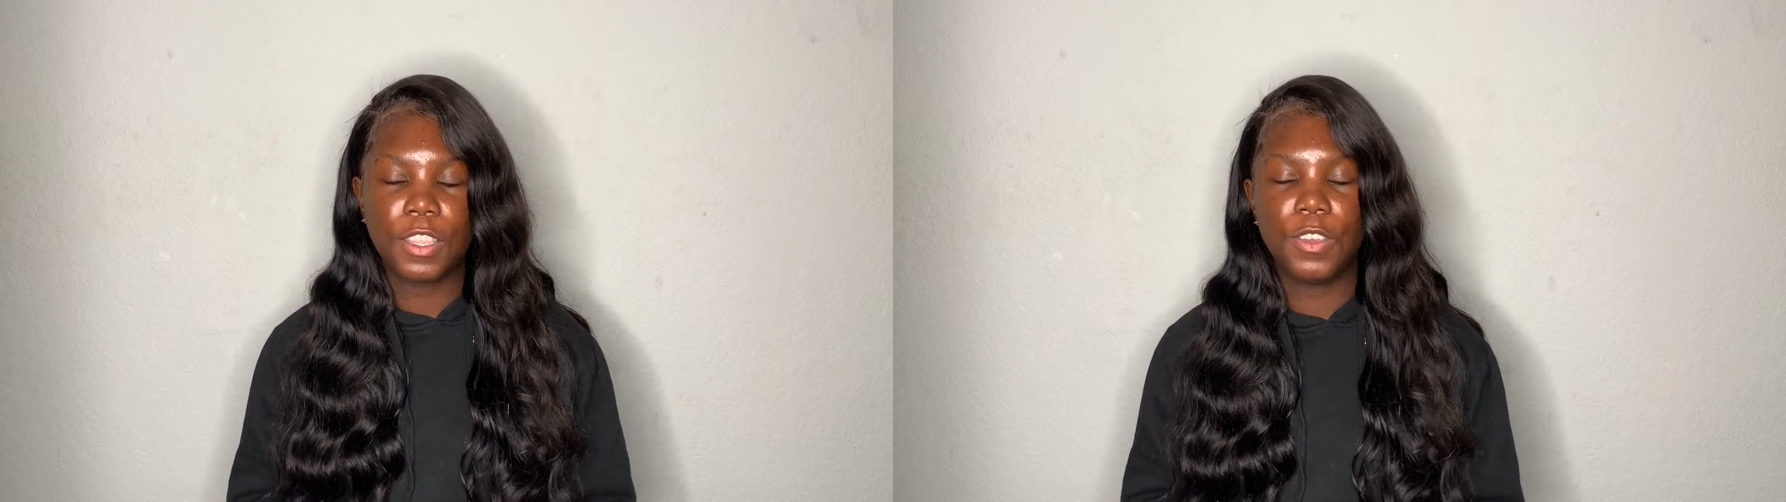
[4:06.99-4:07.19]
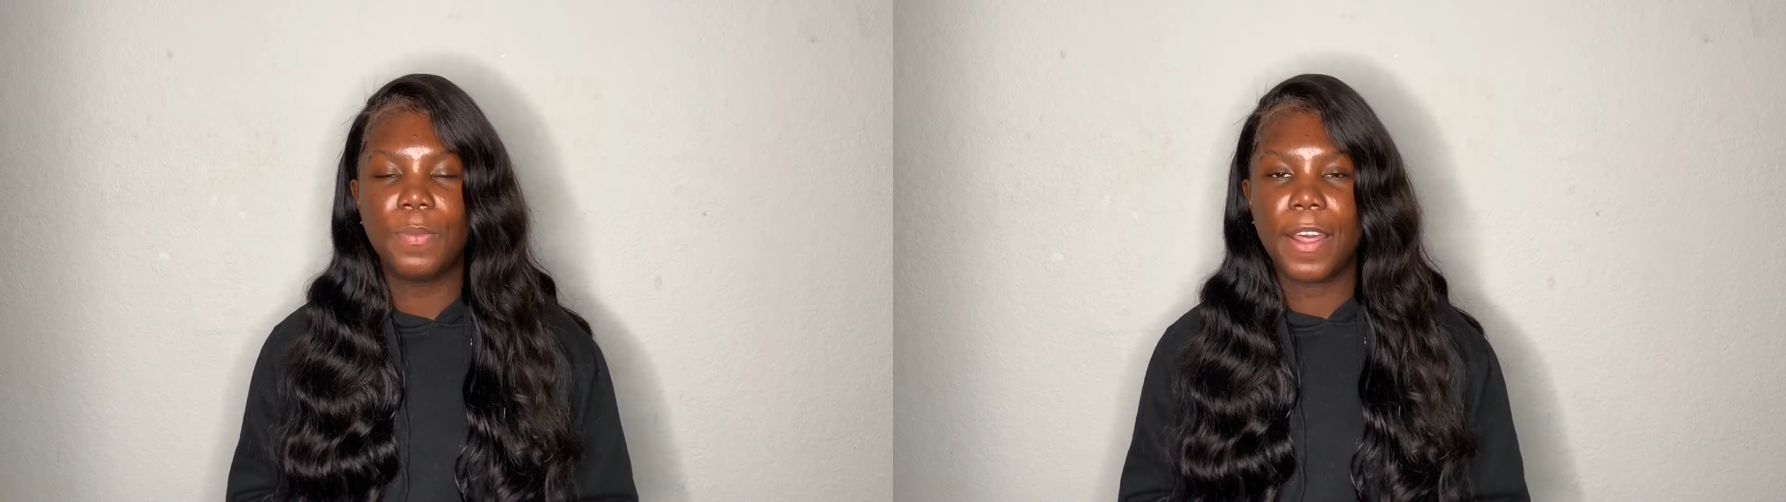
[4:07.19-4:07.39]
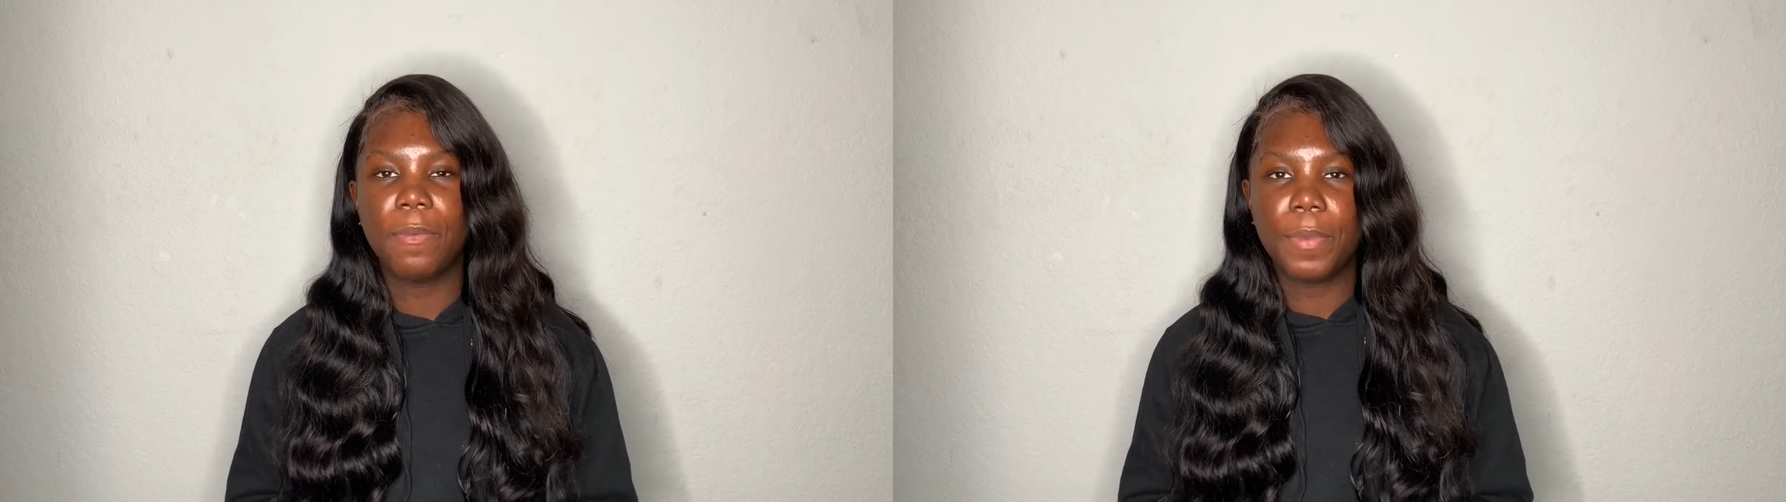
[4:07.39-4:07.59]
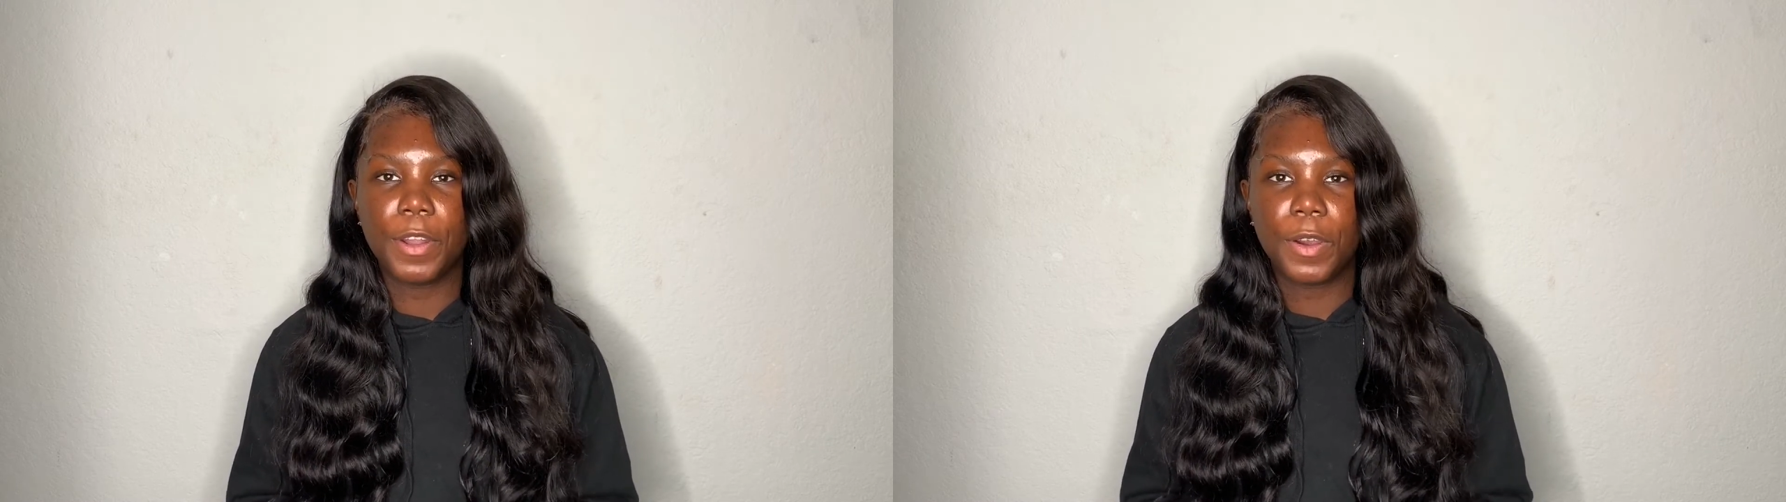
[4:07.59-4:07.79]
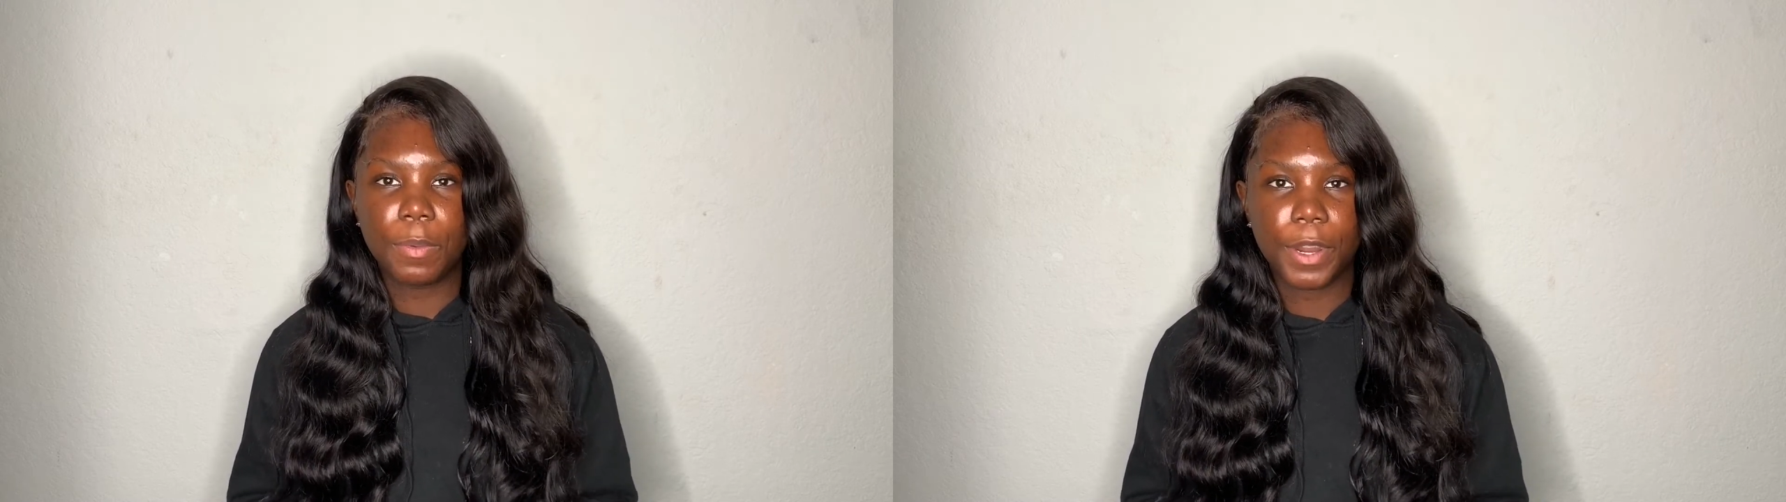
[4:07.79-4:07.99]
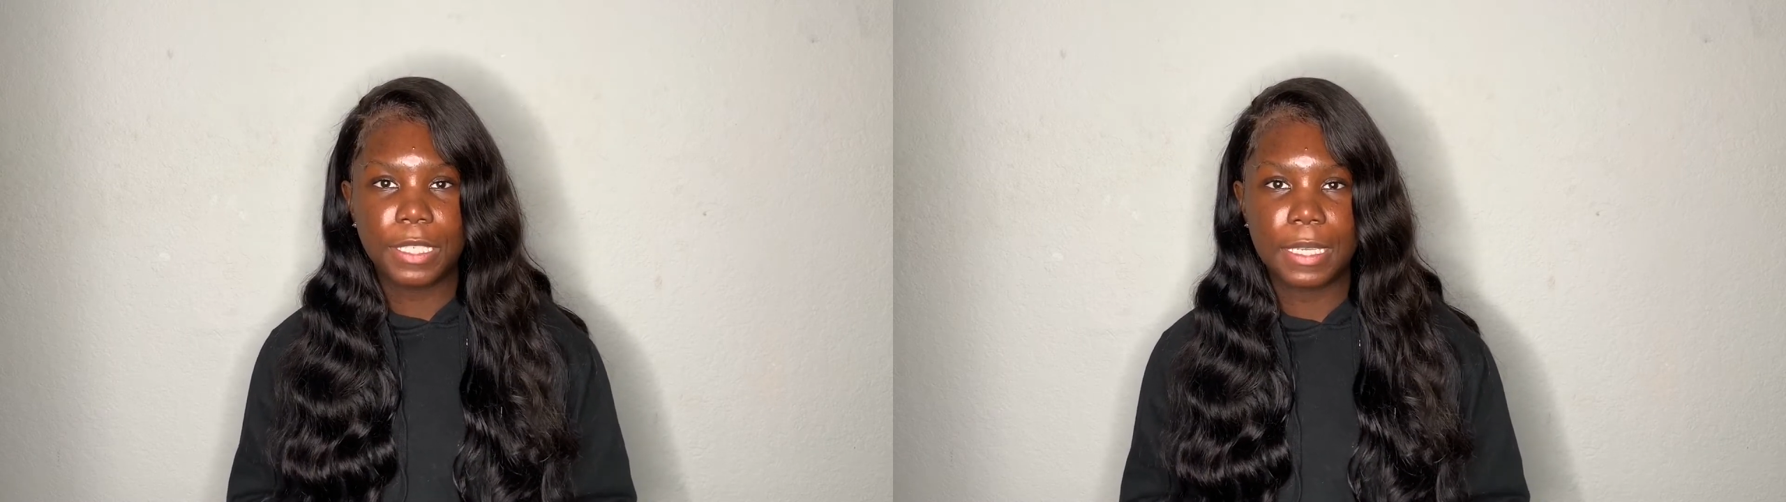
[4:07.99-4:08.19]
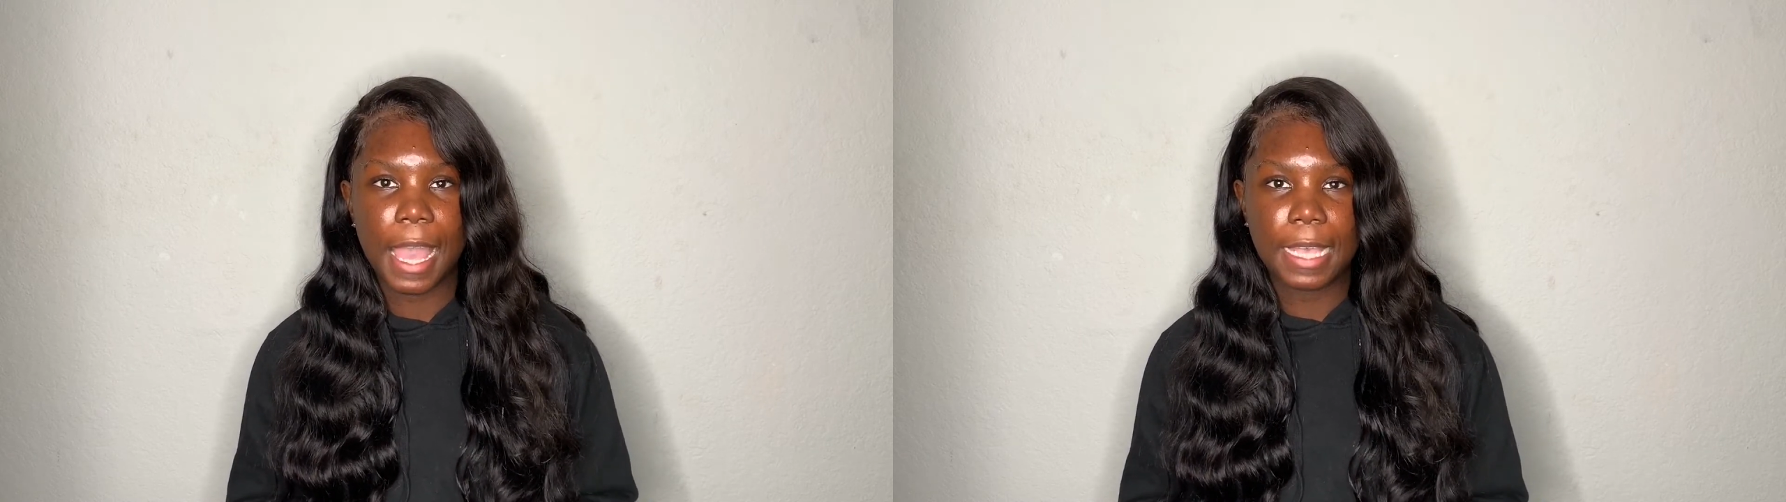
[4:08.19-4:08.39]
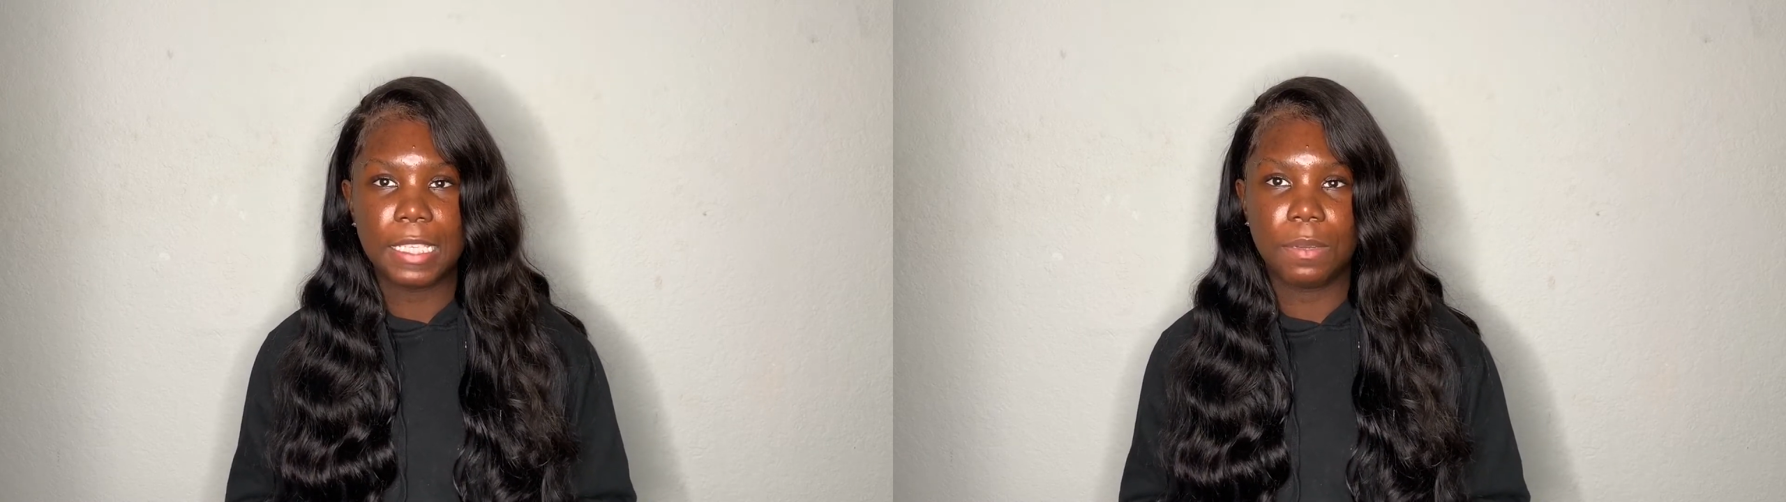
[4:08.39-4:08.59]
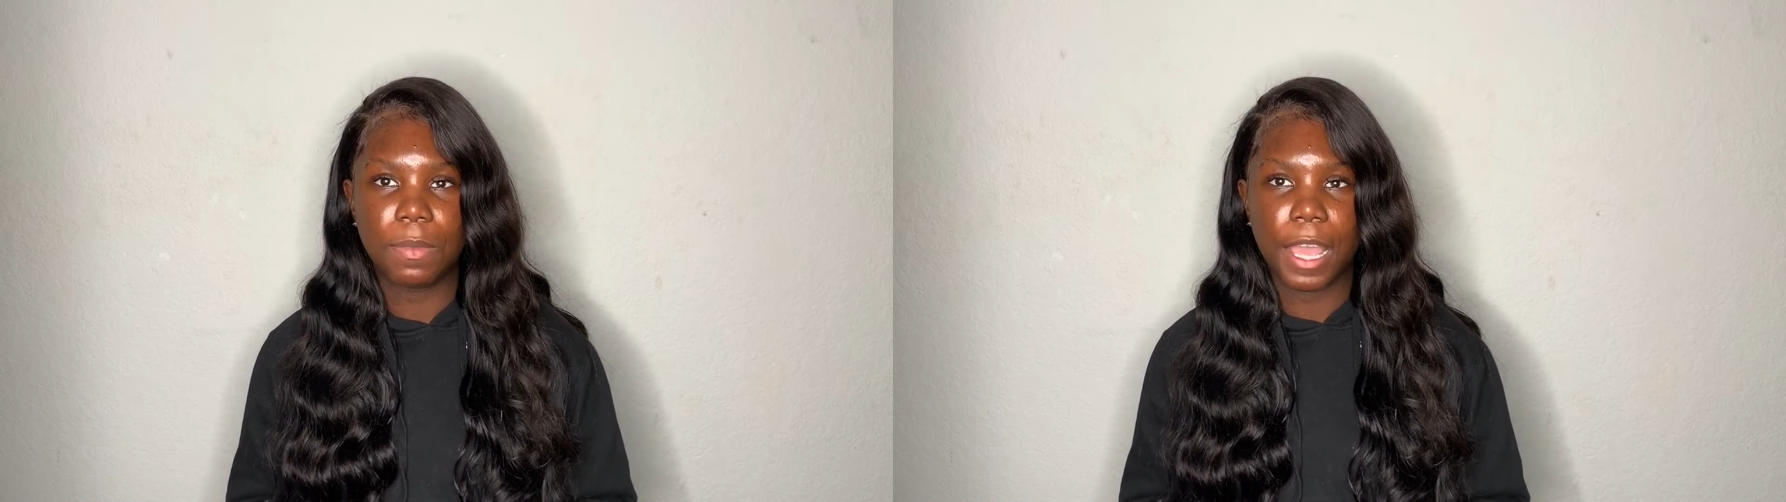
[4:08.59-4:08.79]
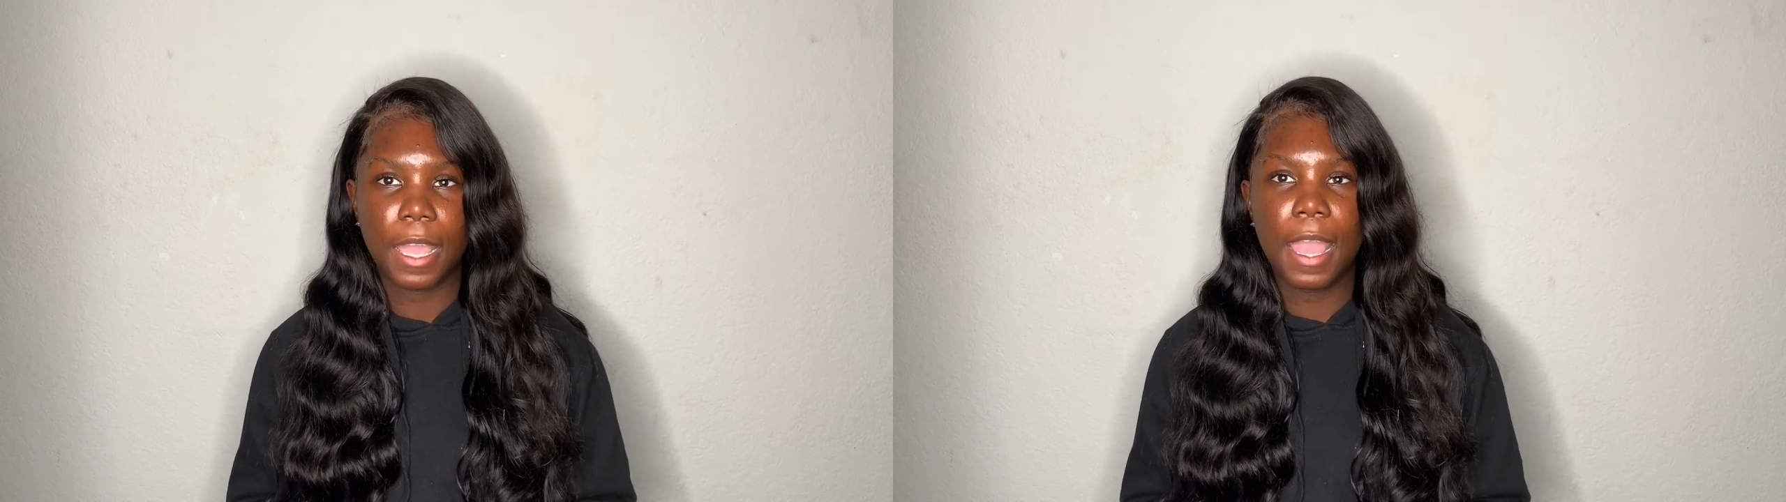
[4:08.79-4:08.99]
you might have been the only person asking them
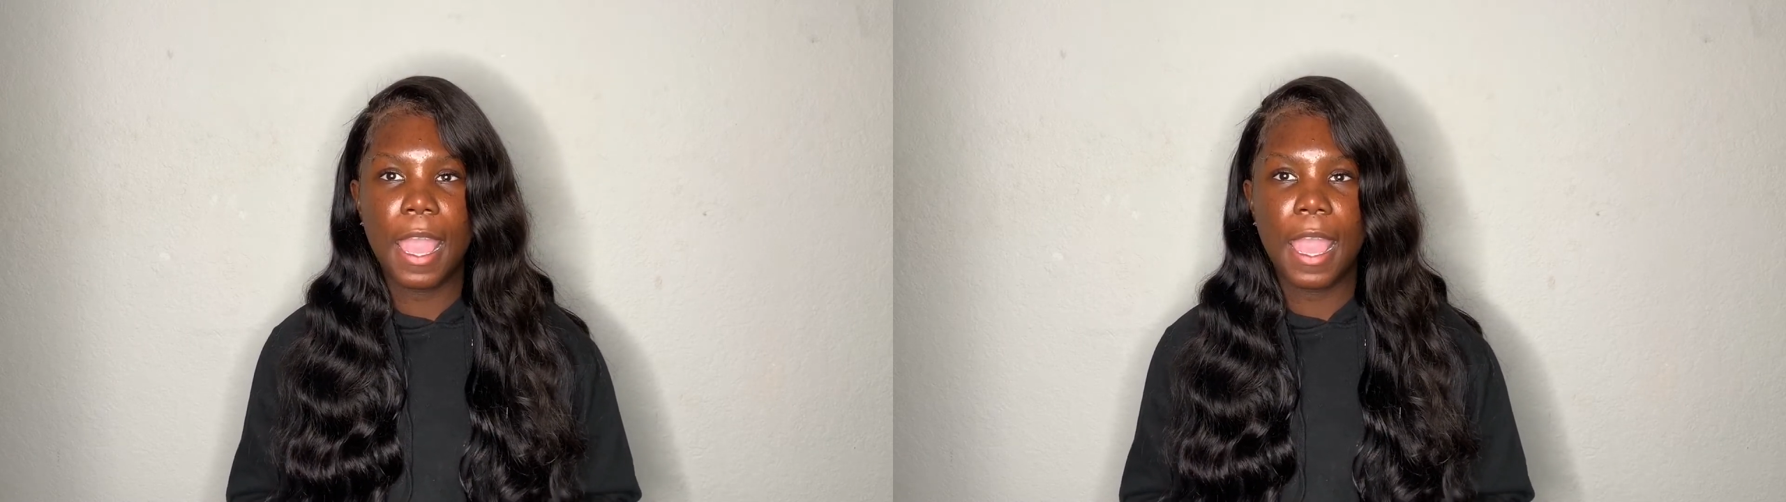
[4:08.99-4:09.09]
like